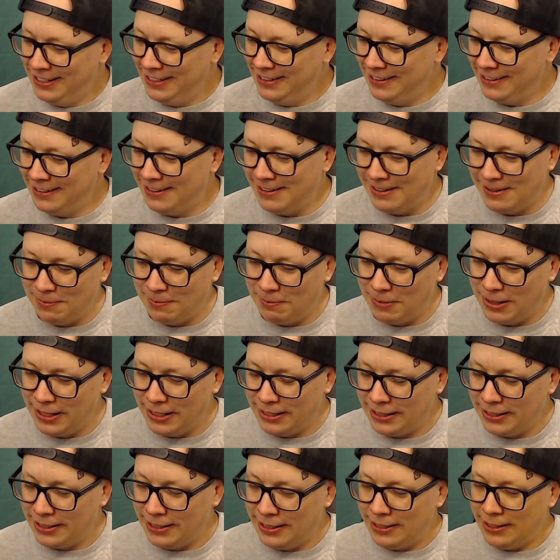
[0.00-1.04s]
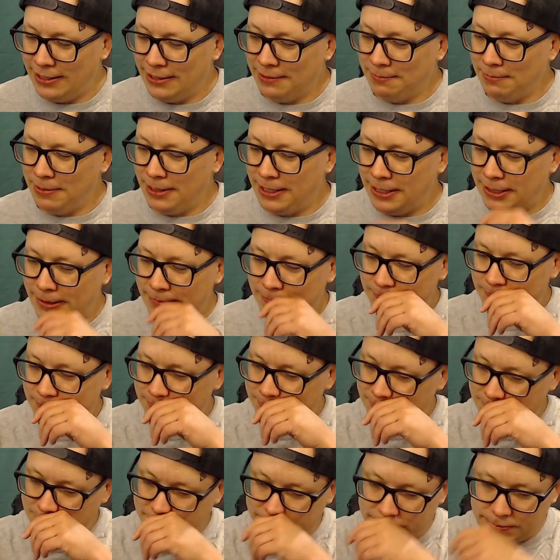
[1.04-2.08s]
Oh my god, man.
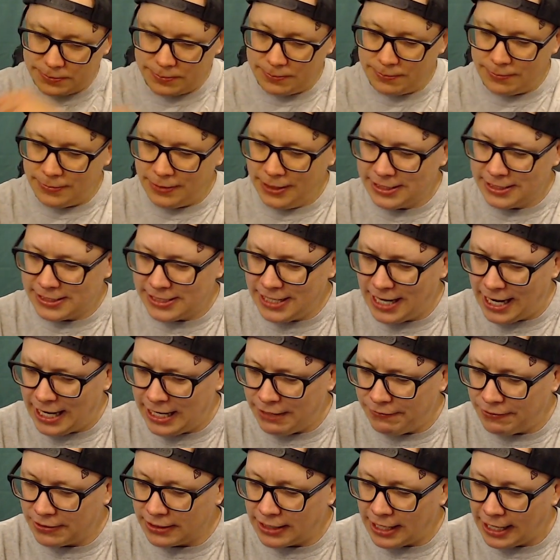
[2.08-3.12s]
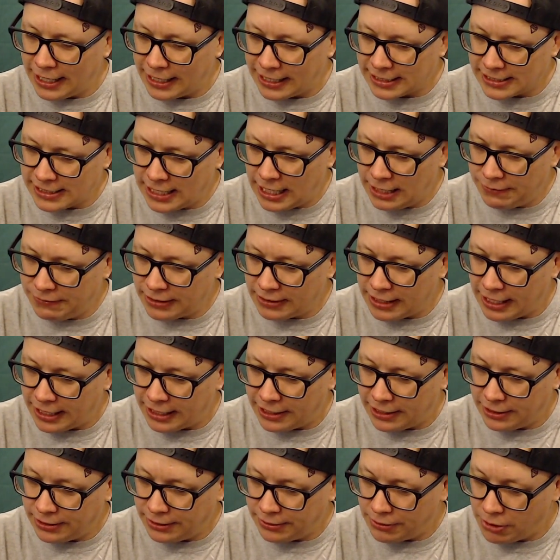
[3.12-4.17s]
It's not even like
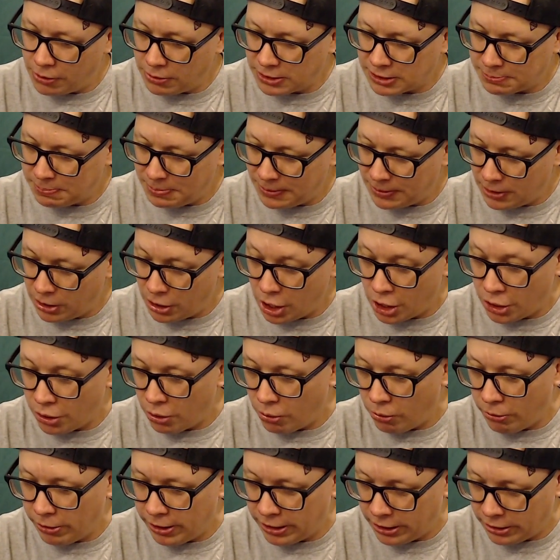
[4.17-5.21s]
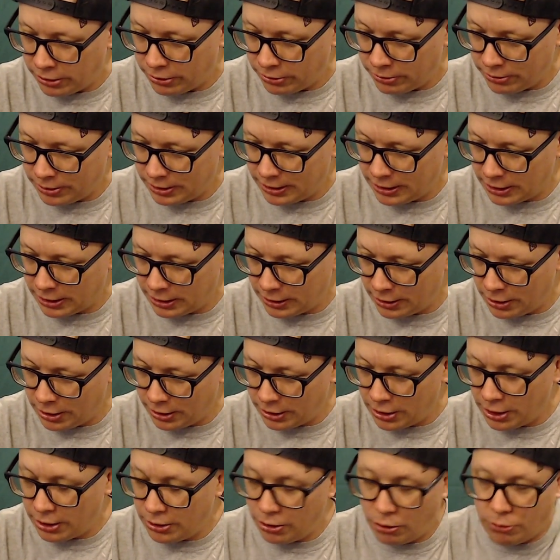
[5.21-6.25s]
no one's annoying you.
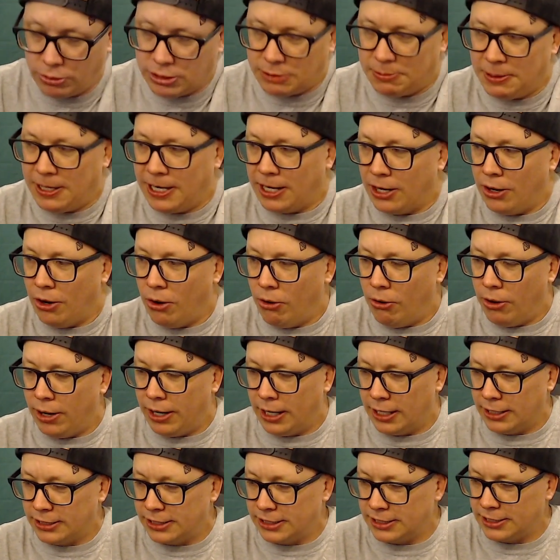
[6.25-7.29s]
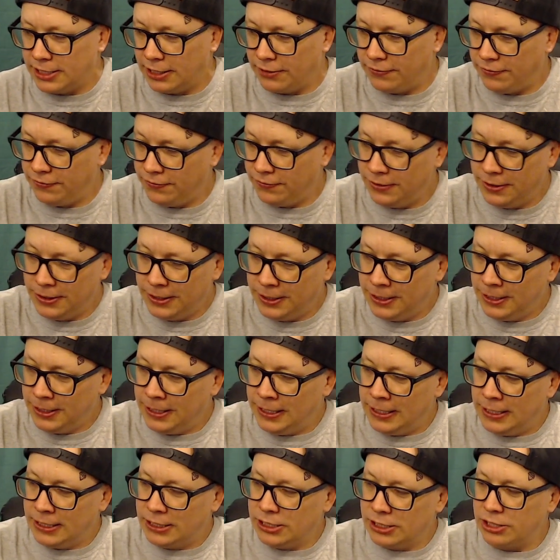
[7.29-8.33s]
No one's being annoying. It's just like,
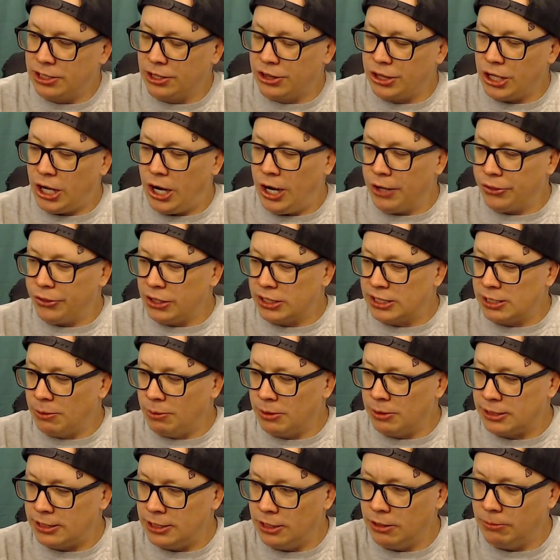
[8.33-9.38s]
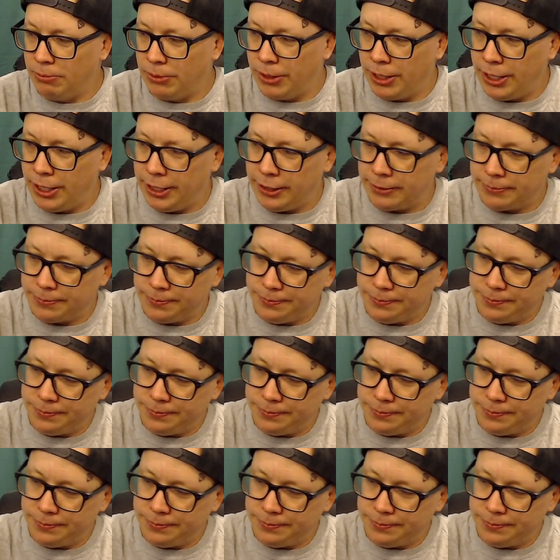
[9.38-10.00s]
just the thought that someone's nearby.